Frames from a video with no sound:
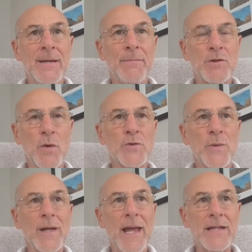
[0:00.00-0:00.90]
But George
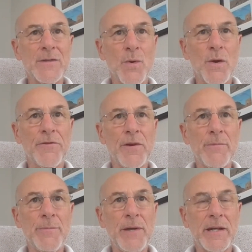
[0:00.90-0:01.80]
realized in order for him
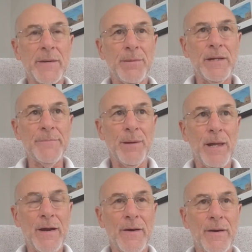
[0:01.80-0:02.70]
to be a complete
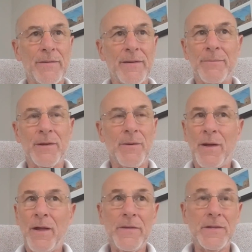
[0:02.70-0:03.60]
player, and with
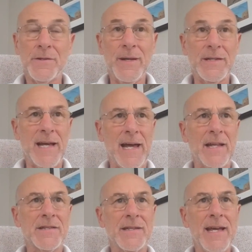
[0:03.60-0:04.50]
all these great
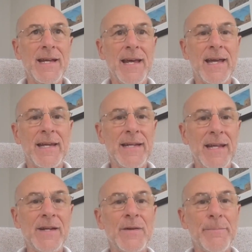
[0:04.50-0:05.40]
talents that Nate had, he
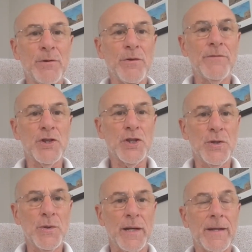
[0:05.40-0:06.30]
needed to improve his
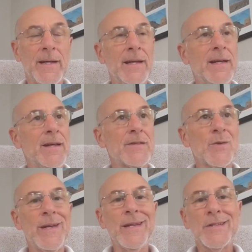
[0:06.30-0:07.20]
shooting.
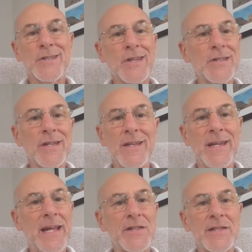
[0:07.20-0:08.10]
So he insisted that
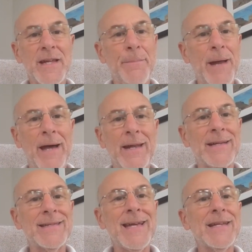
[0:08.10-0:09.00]
Nate step out
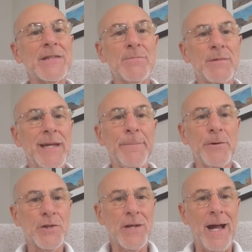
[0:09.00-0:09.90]
and take some
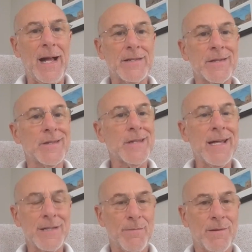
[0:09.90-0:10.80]
deeper shots and
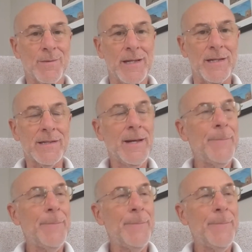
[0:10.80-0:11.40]
take some threes.